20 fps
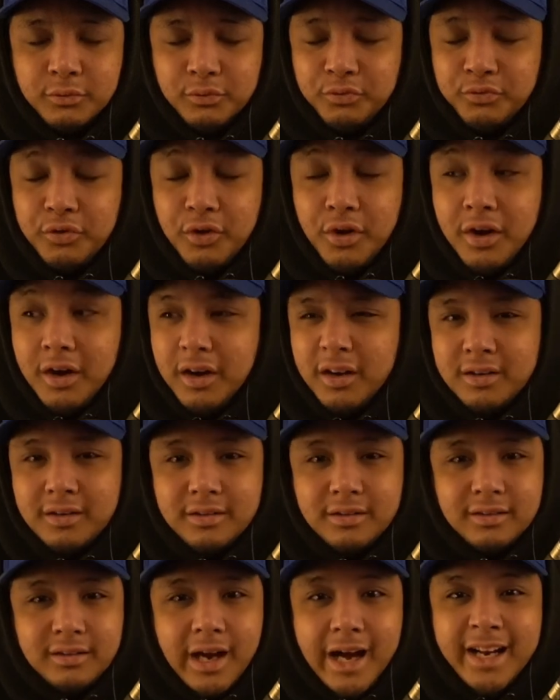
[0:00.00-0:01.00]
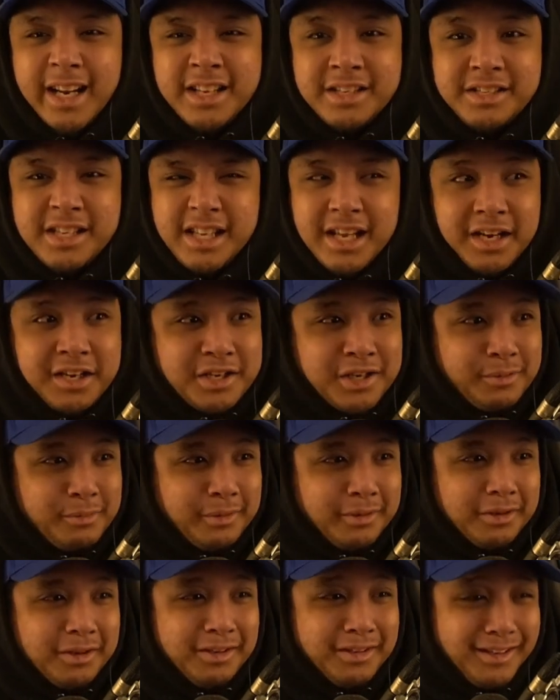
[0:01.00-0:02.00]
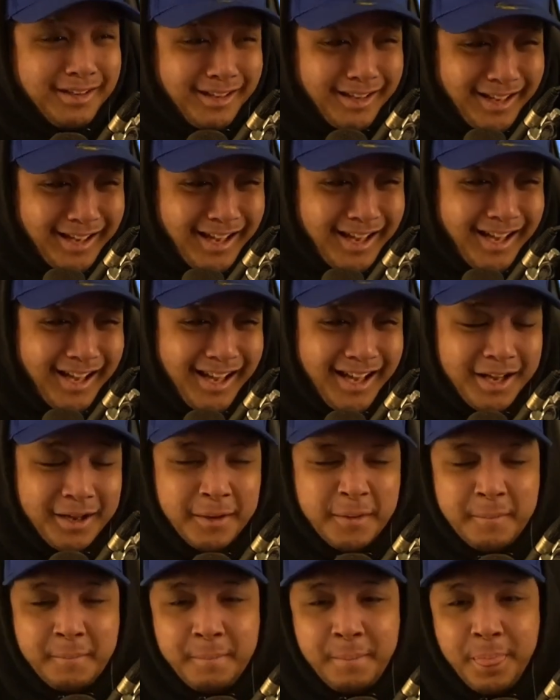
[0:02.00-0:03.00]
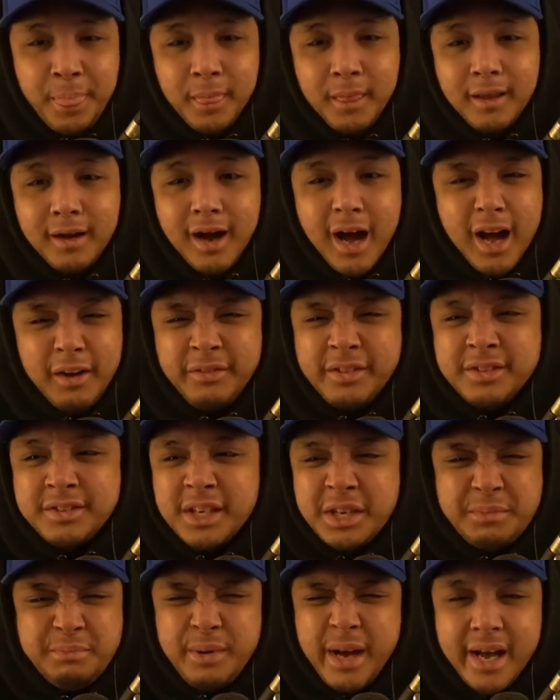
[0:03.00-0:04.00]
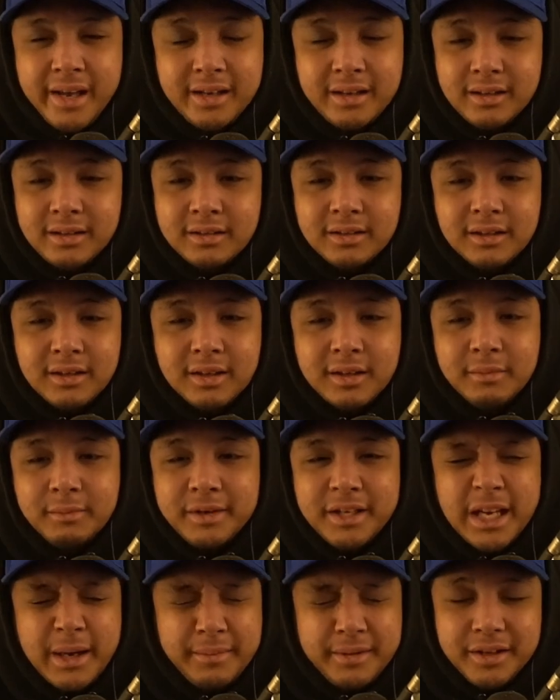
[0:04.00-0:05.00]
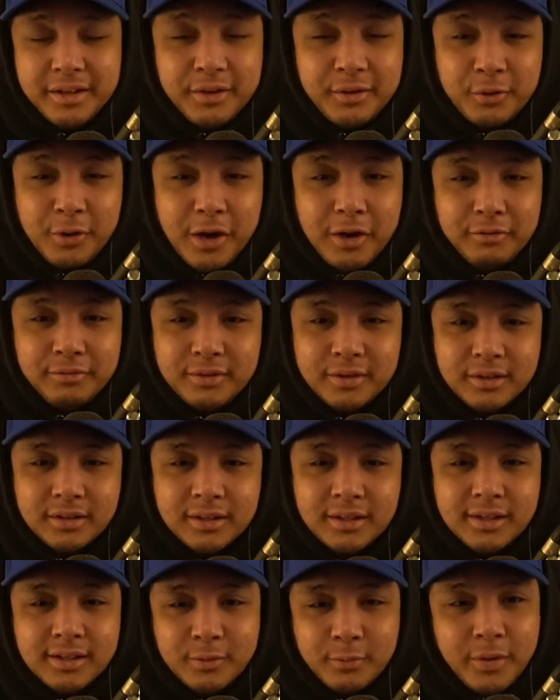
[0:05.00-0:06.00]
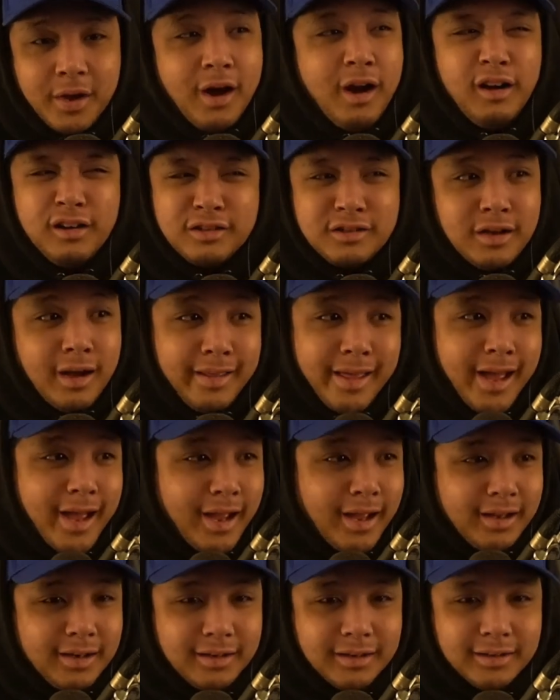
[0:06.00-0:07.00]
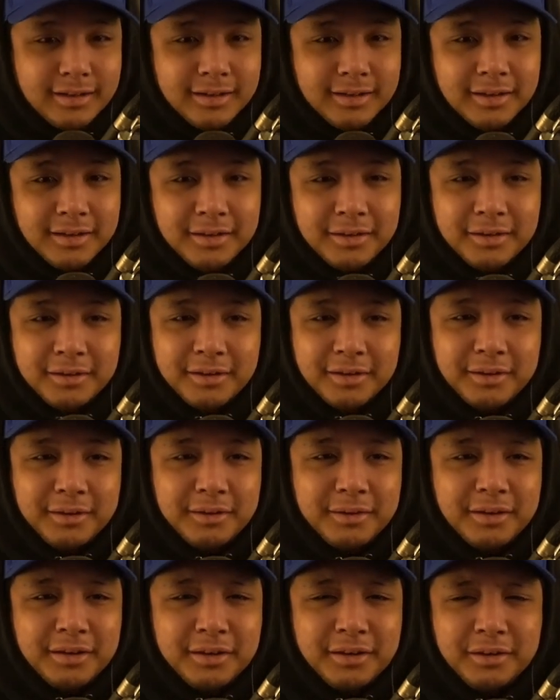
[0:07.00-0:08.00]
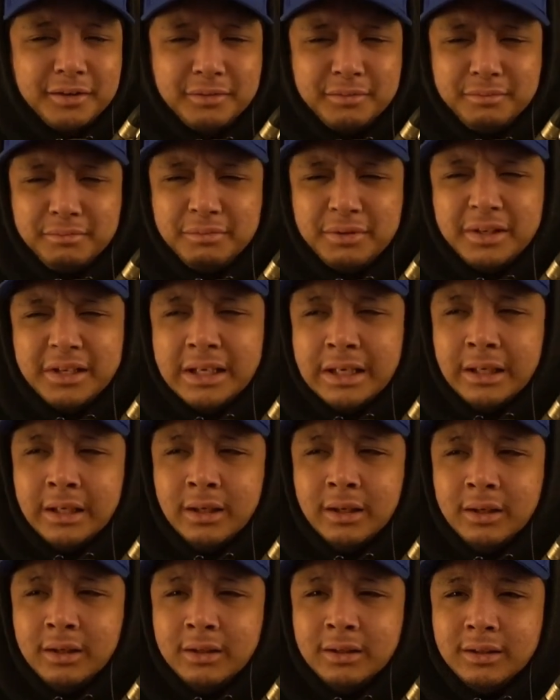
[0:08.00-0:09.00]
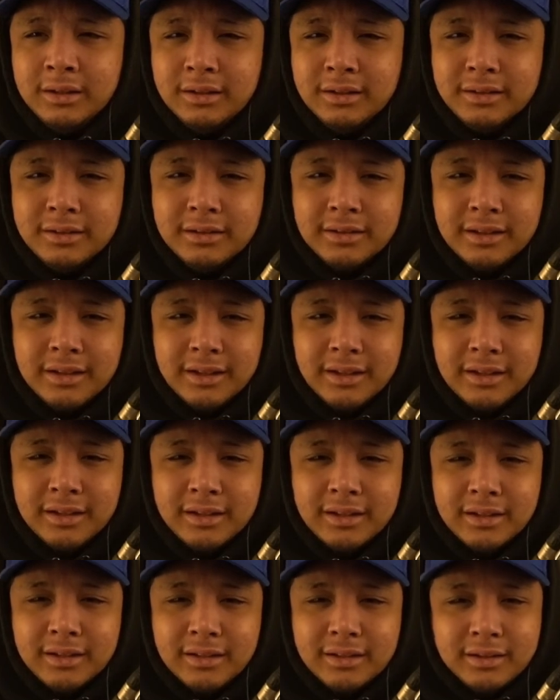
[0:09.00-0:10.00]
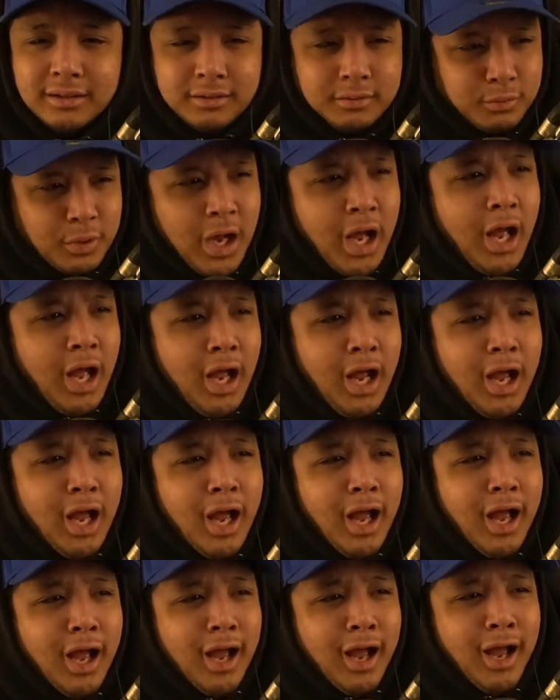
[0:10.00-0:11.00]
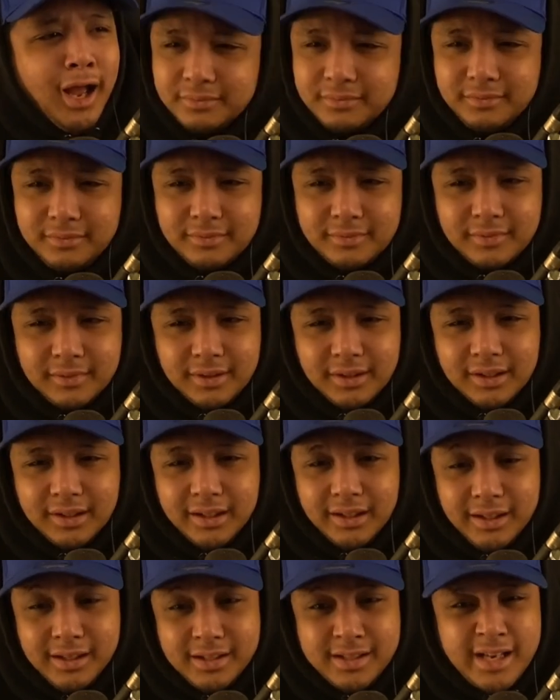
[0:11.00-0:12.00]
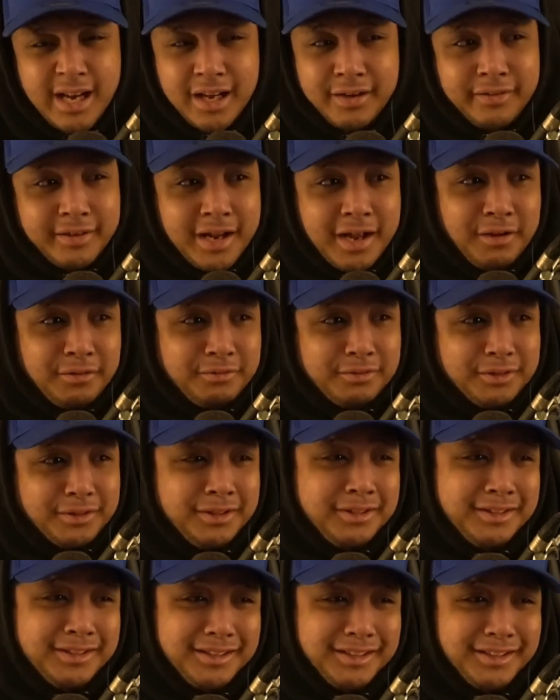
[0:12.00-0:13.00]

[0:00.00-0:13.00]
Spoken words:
Fuck, I didn't see that coming. Obviously Beta becoming the new Alpha, we all saw that. But Negan? What? He is kind of an Alpha.